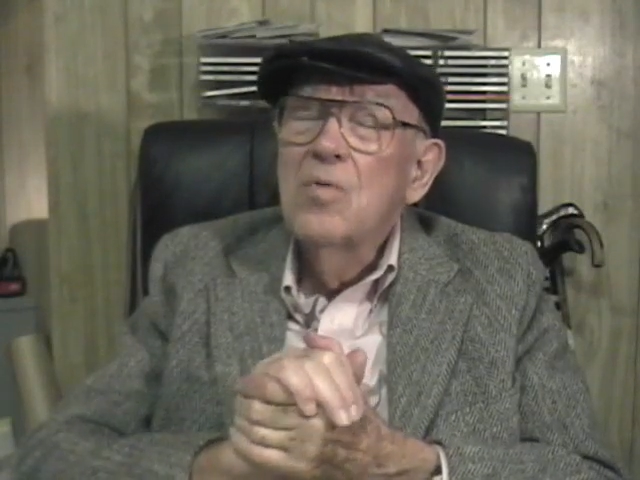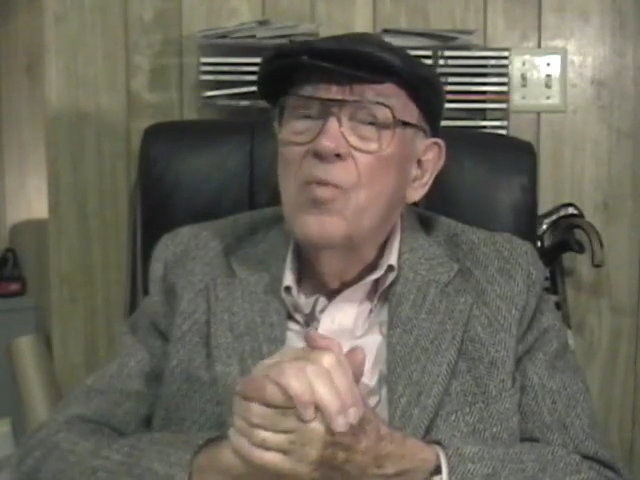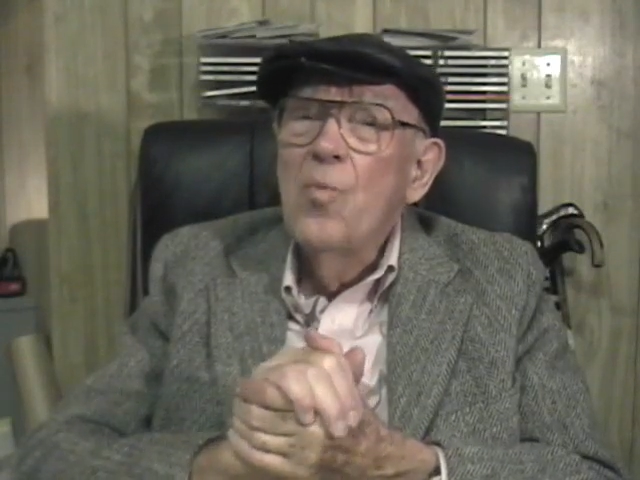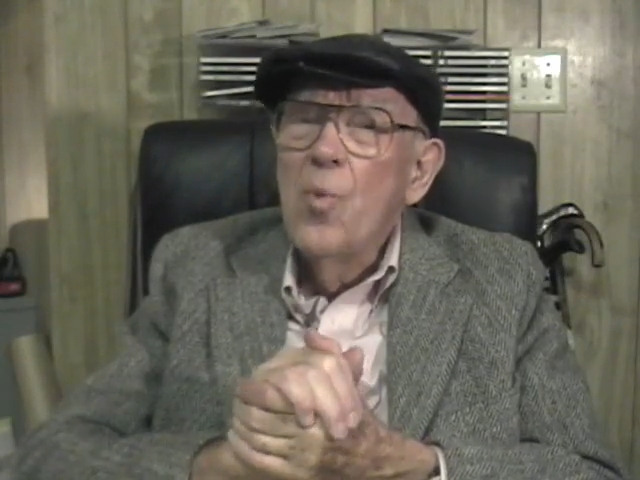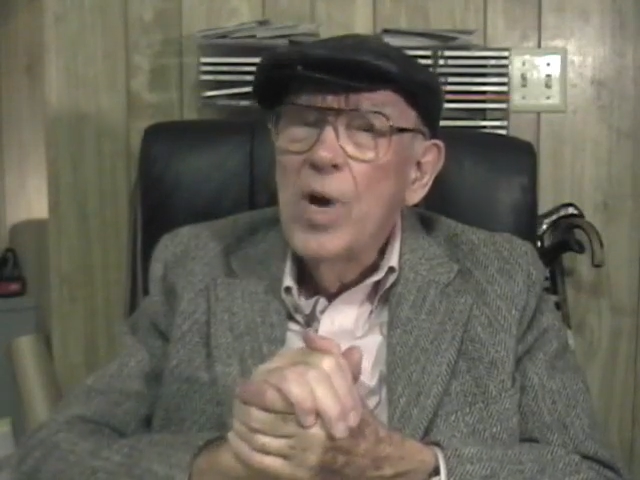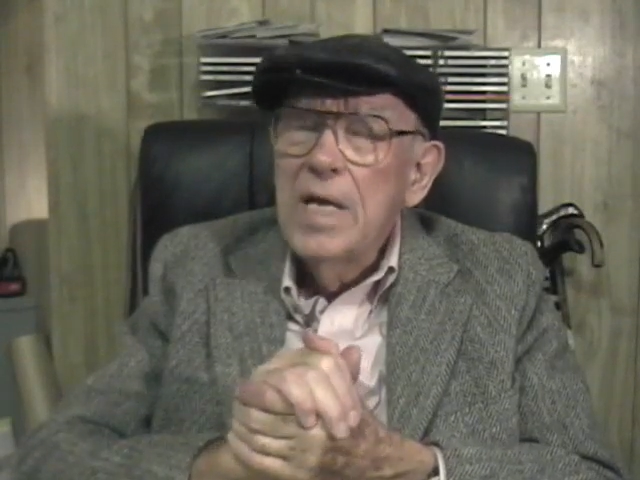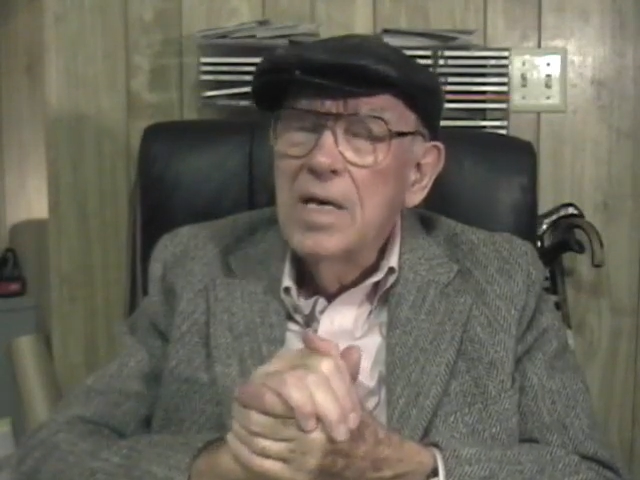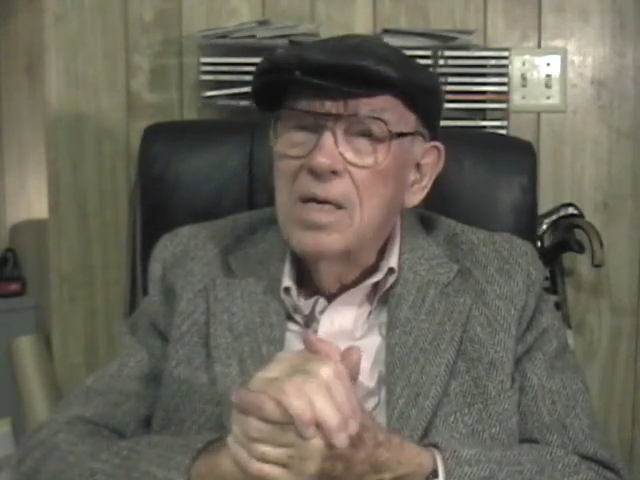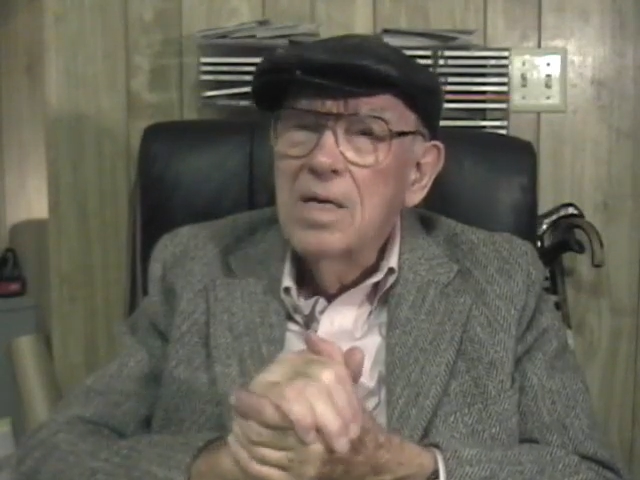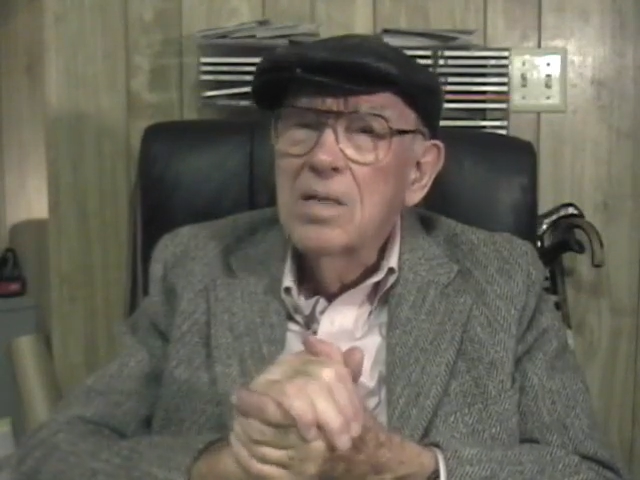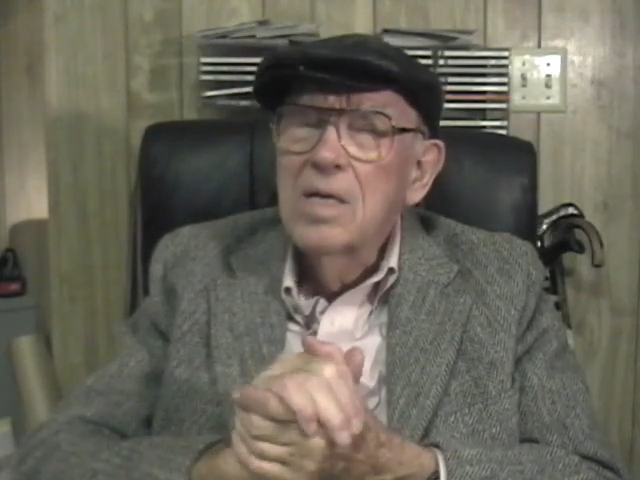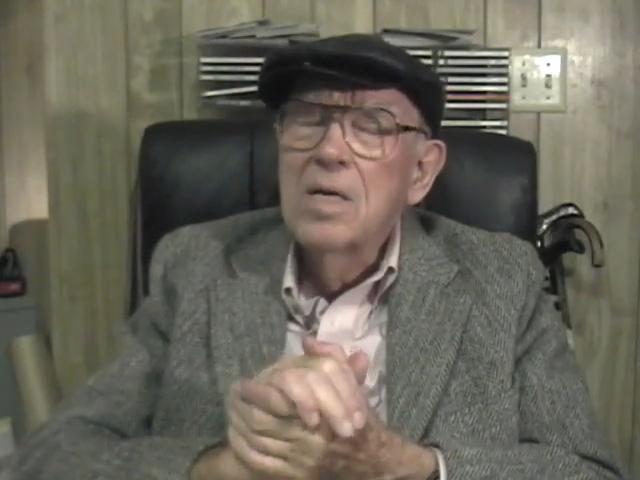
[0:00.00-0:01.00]
have
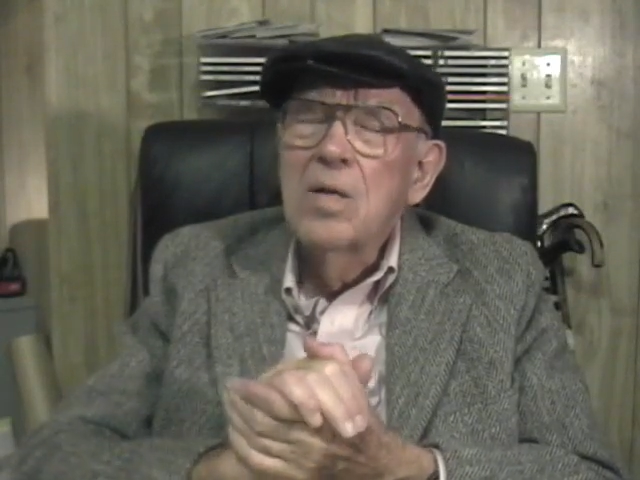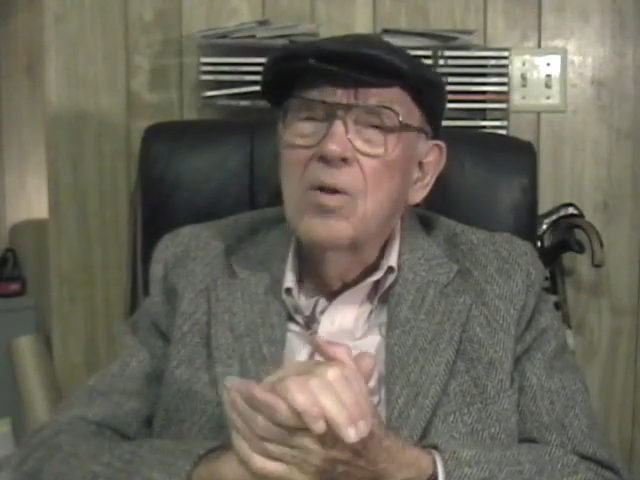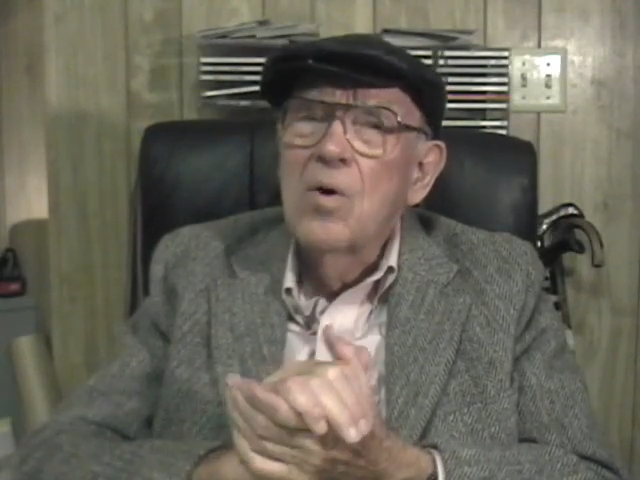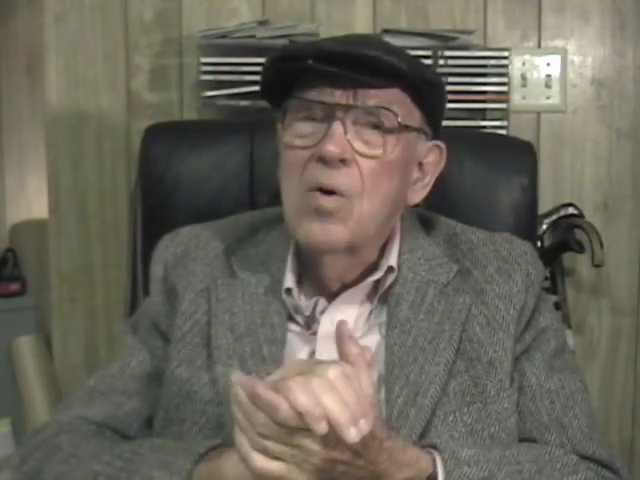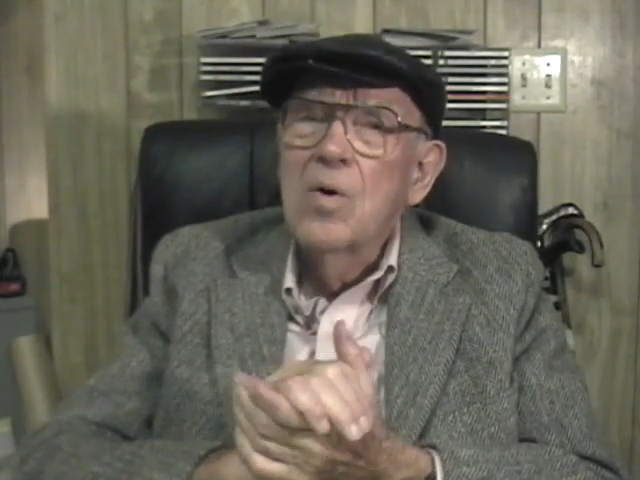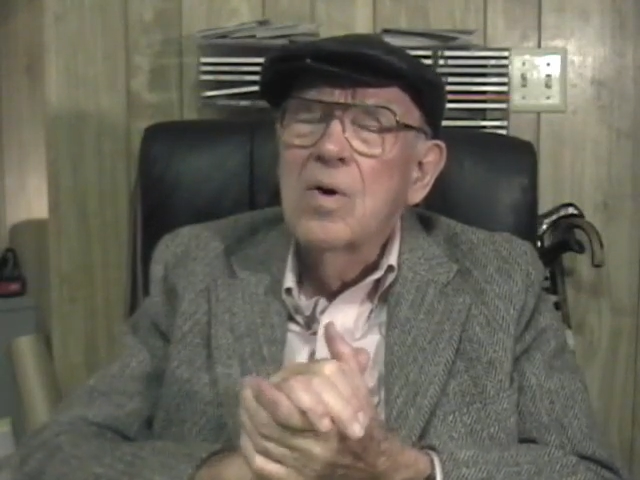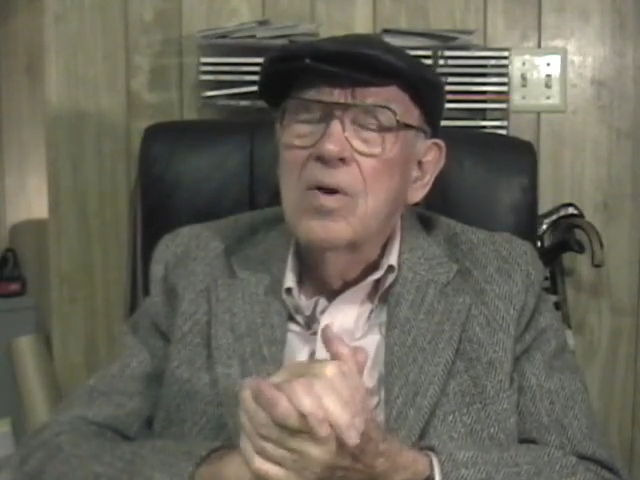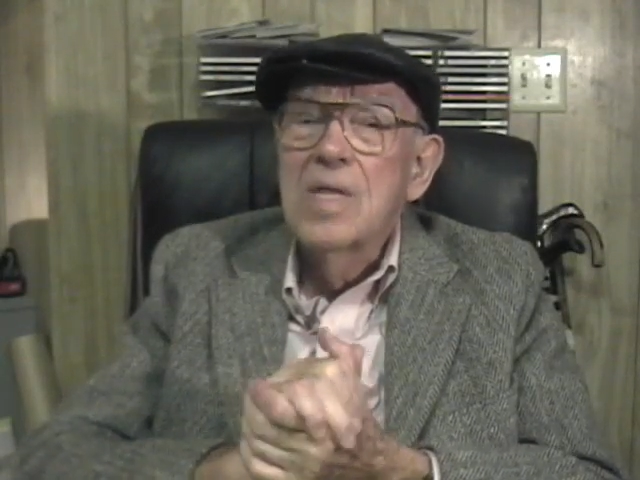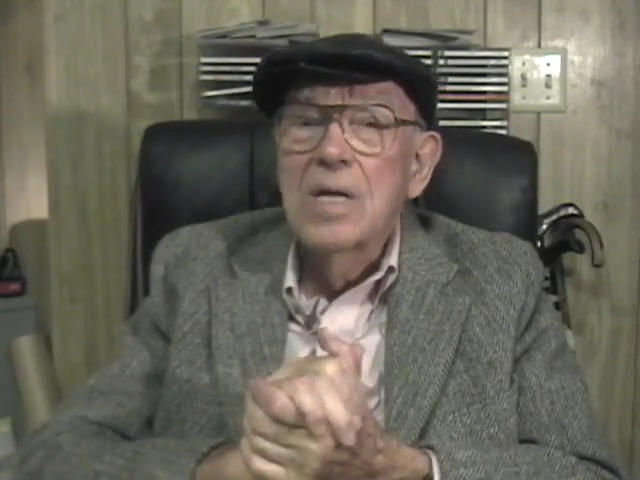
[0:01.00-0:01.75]
waited a little longer,